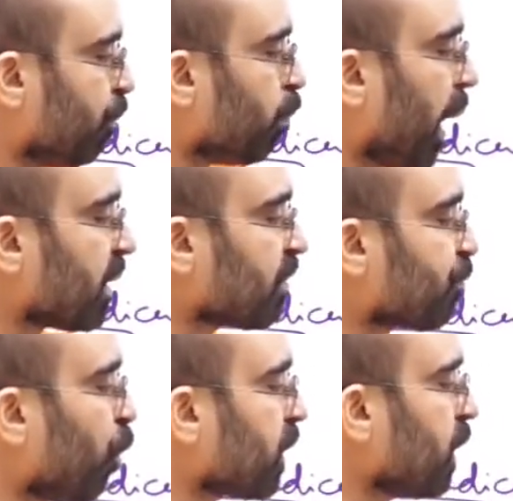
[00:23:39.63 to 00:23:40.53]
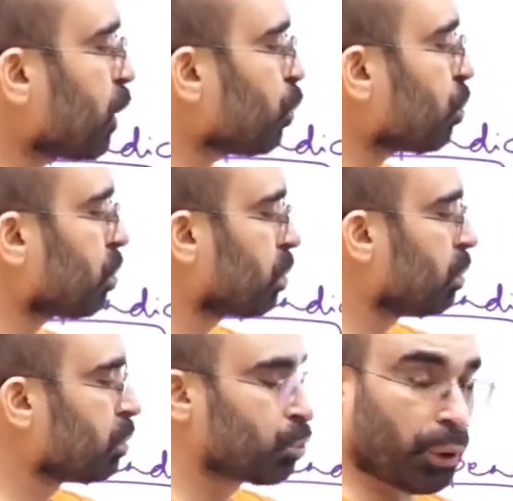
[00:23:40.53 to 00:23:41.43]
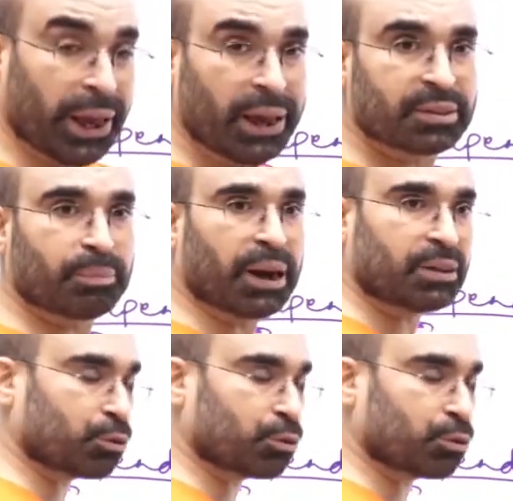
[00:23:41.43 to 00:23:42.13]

minus 4 into 3 is minus